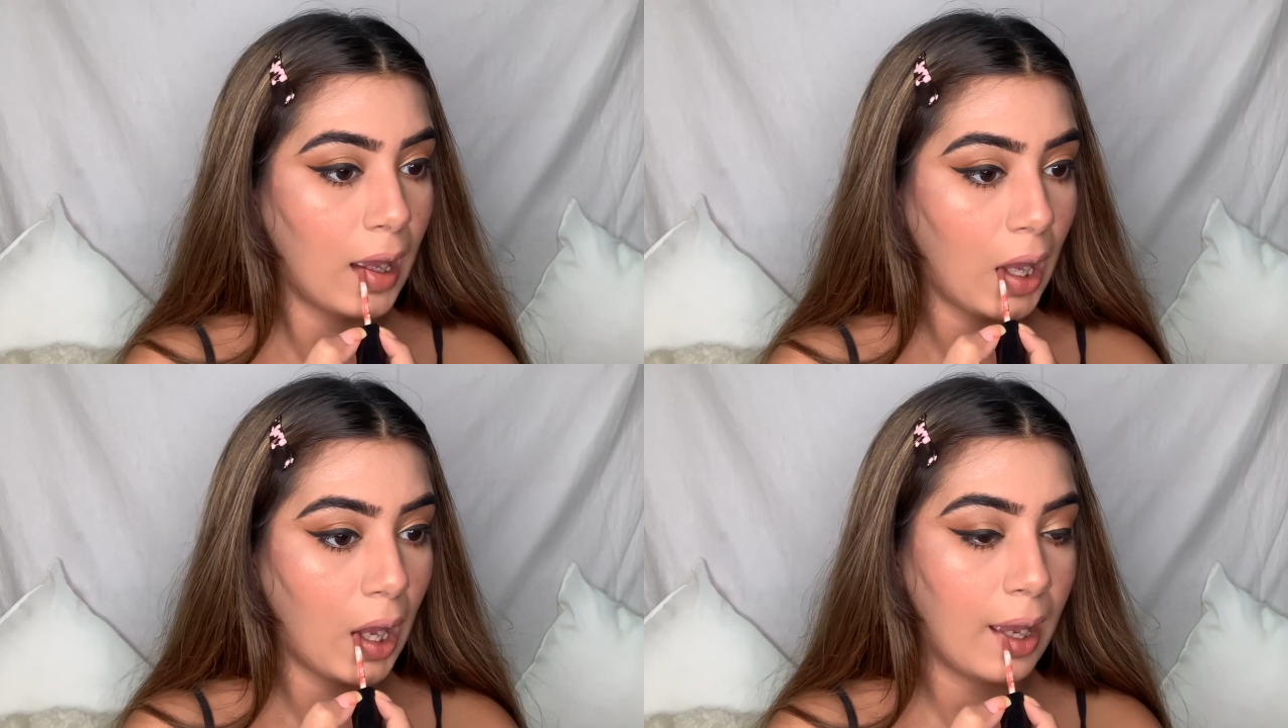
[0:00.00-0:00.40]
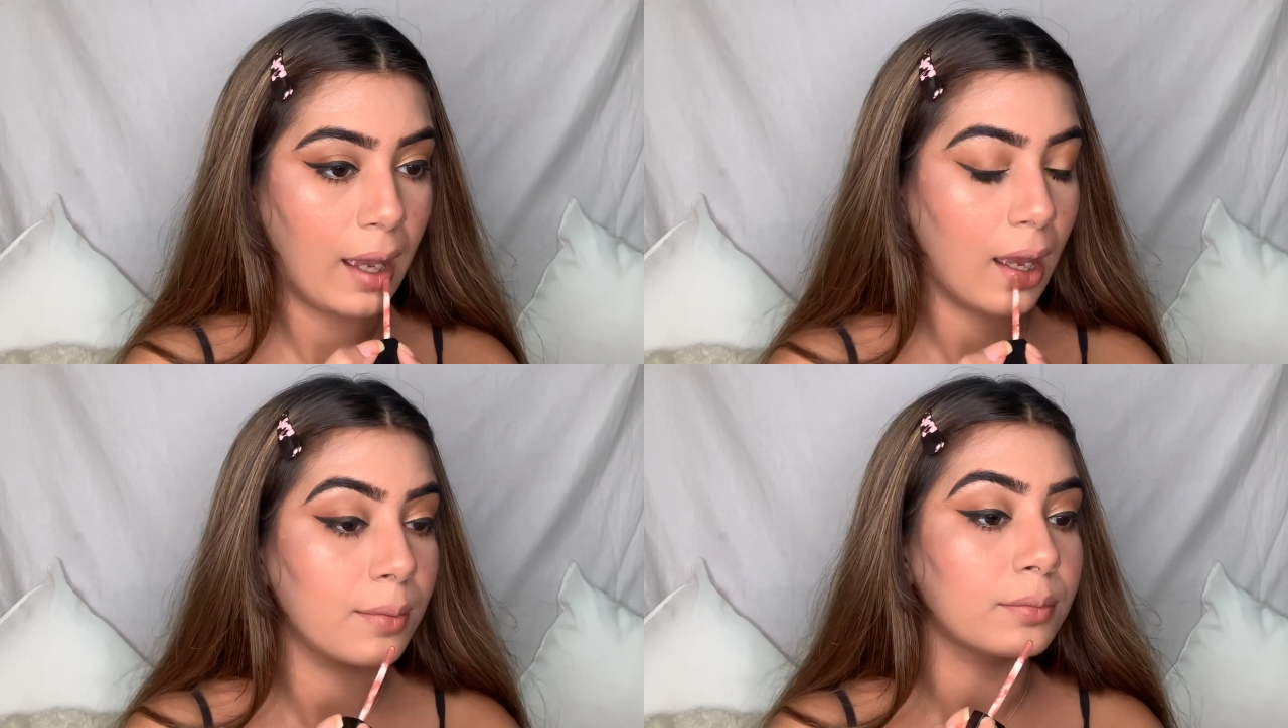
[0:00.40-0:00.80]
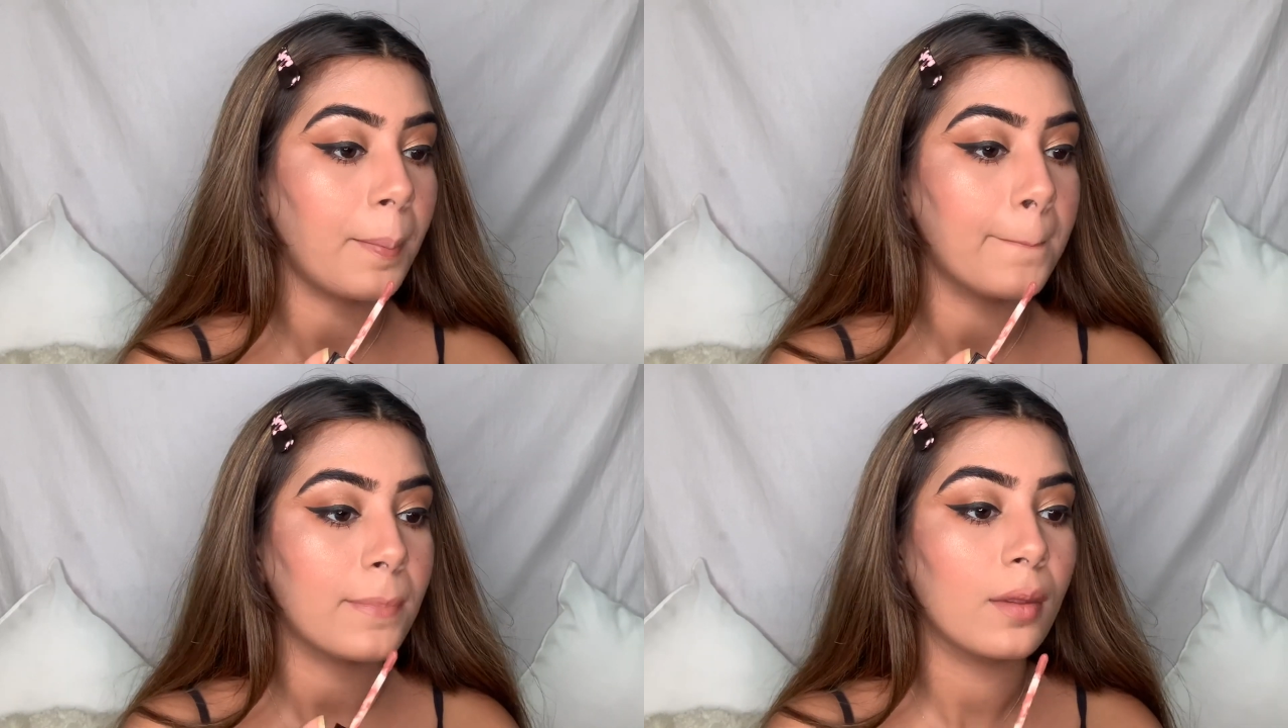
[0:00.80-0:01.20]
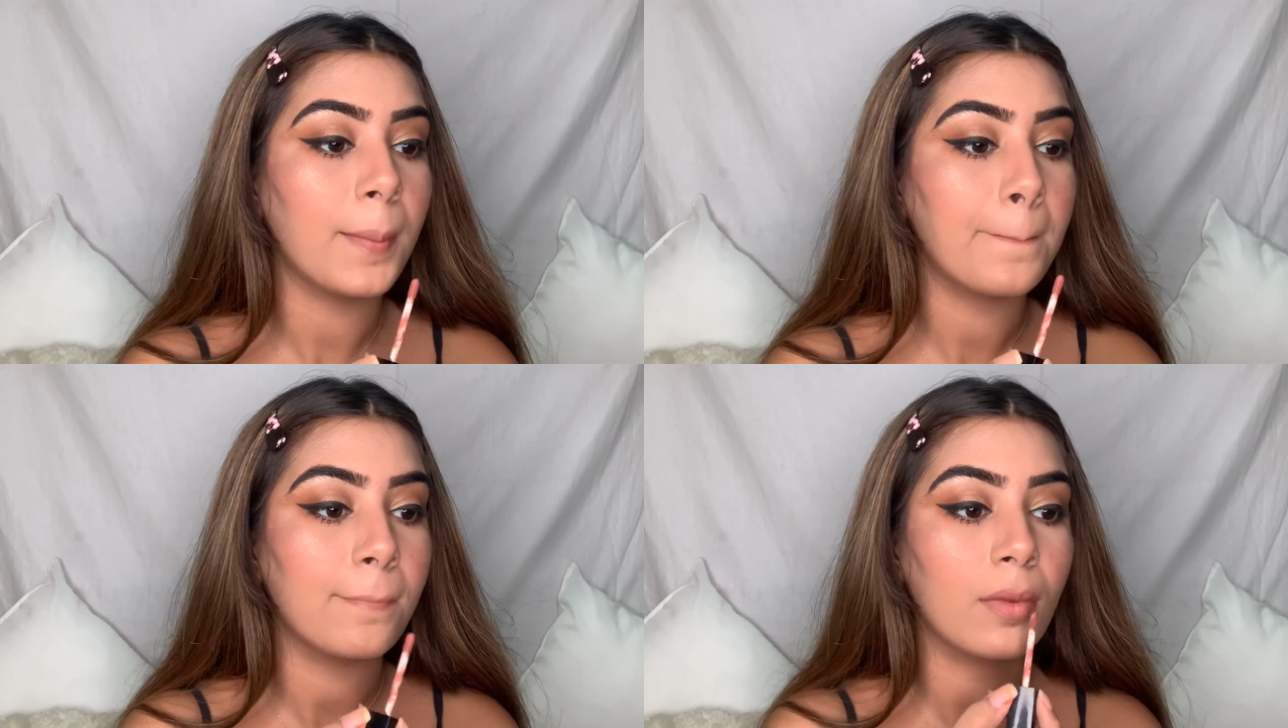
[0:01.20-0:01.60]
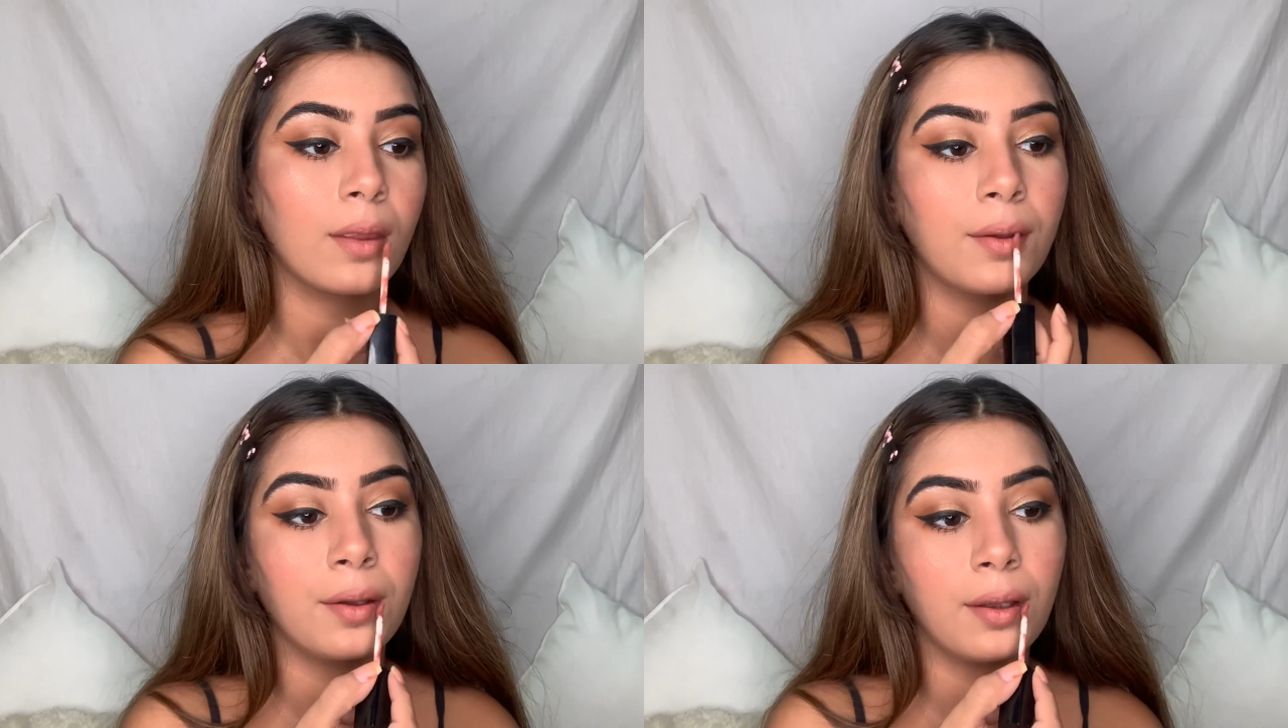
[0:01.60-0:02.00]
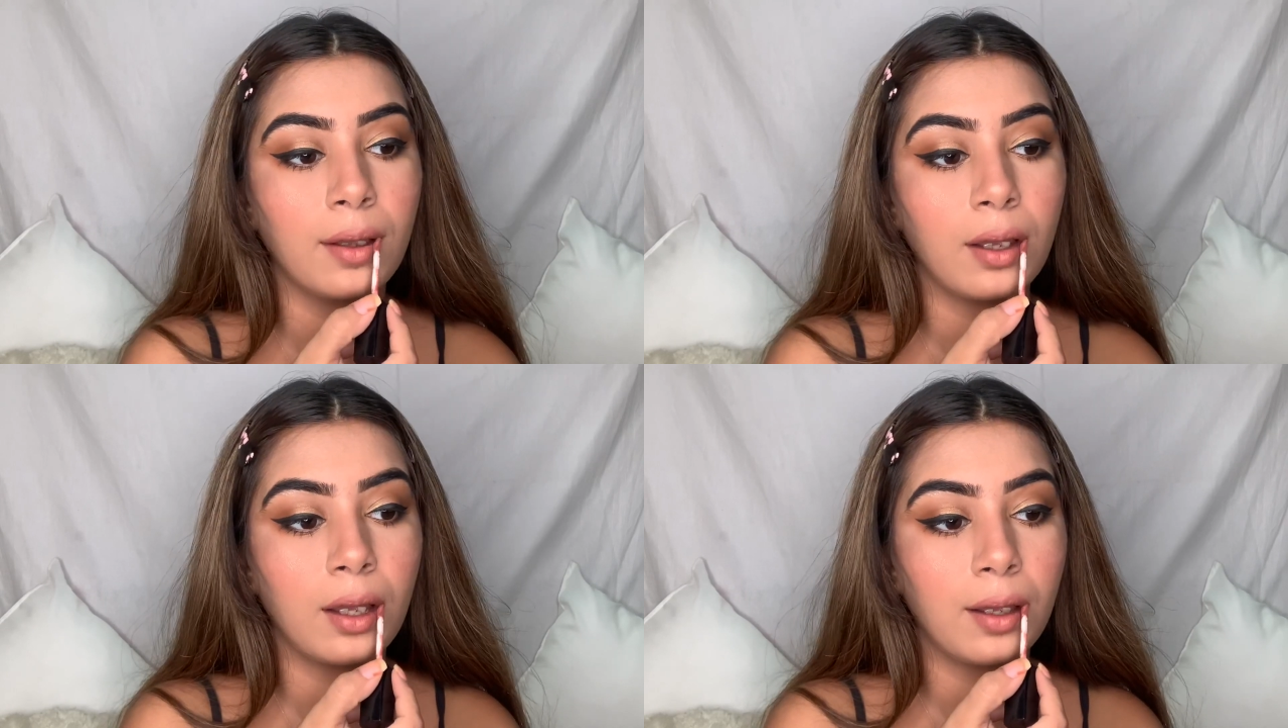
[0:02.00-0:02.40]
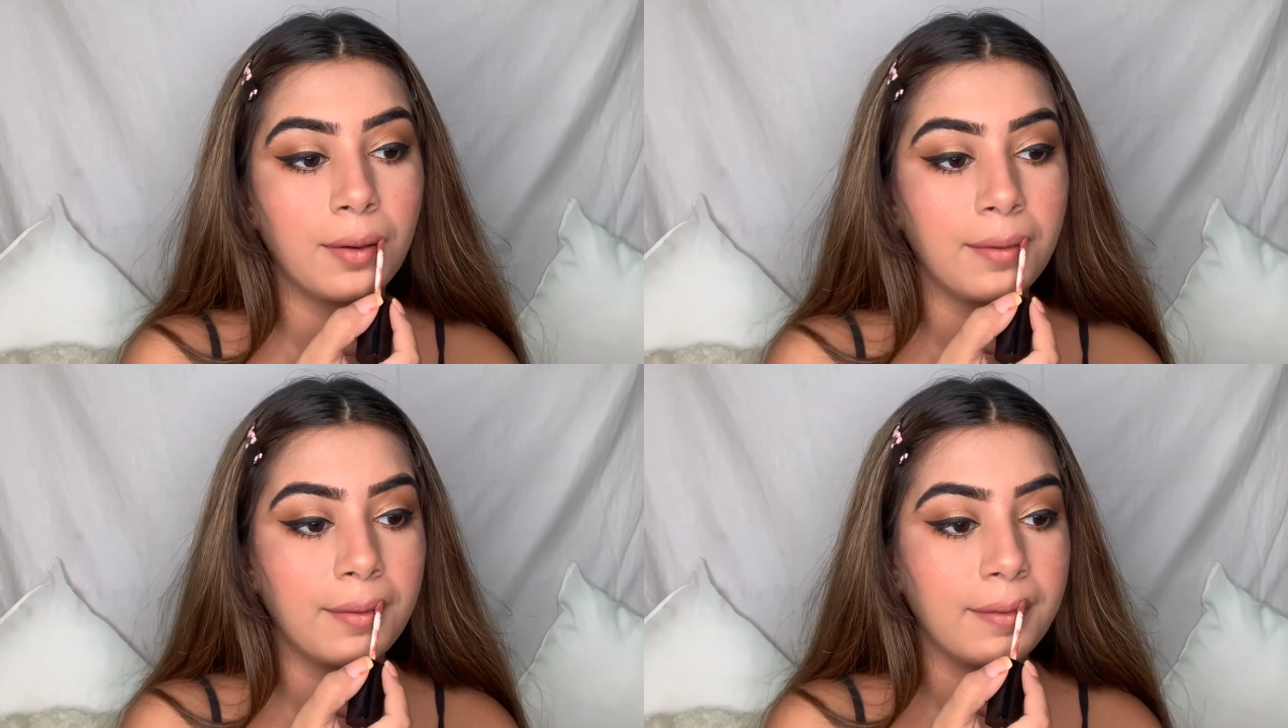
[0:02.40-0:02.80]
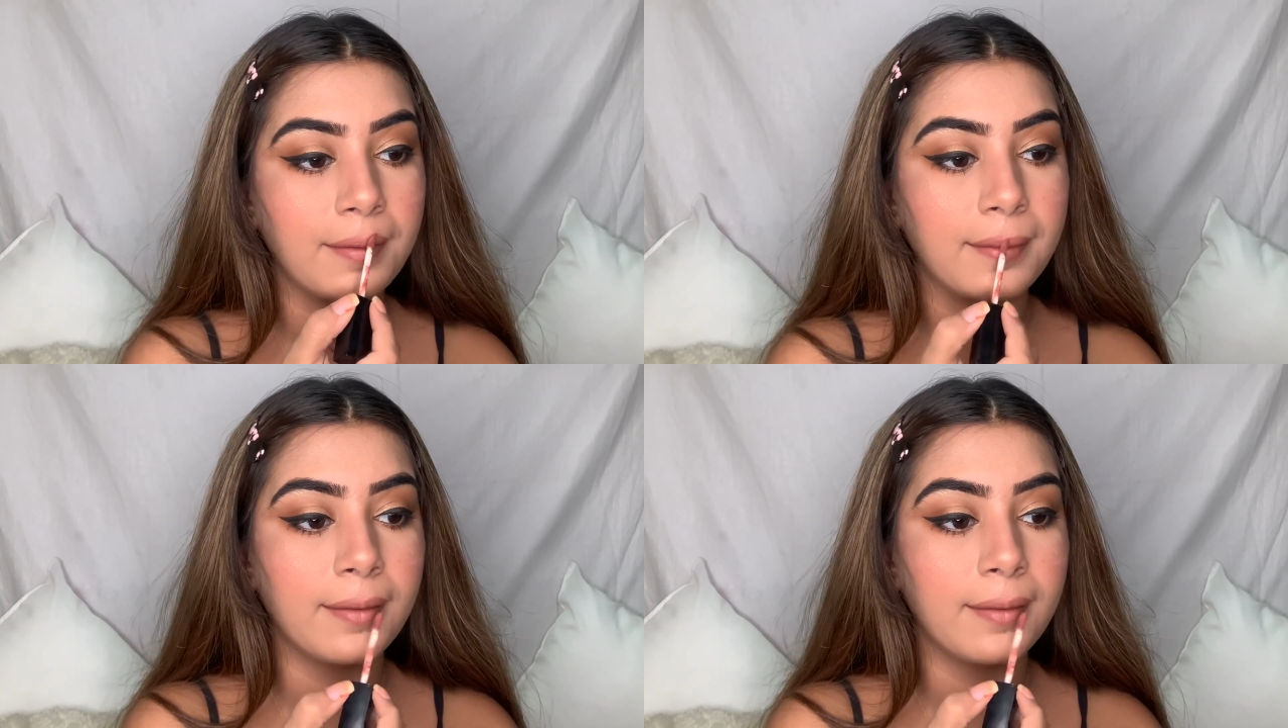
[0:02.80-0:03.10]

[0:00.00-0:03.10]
on almost all the Indian skin tones, like the perfect